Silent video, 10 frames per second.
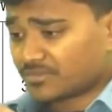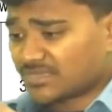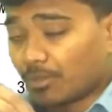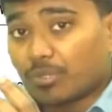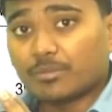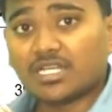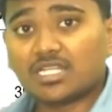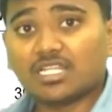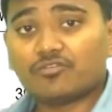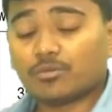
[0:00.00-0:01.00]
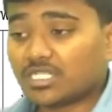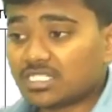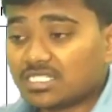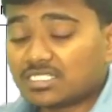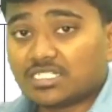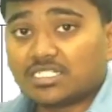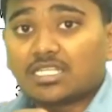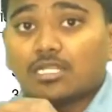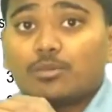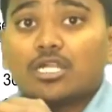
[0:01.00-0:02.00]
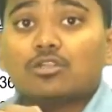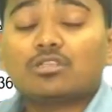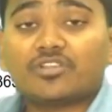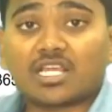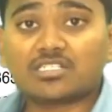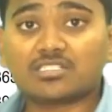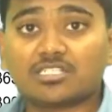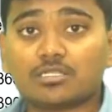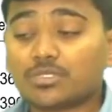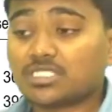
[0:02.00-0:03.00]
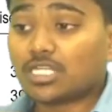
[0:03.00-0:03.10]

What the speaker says: supplementary information is integral part of the financial statements,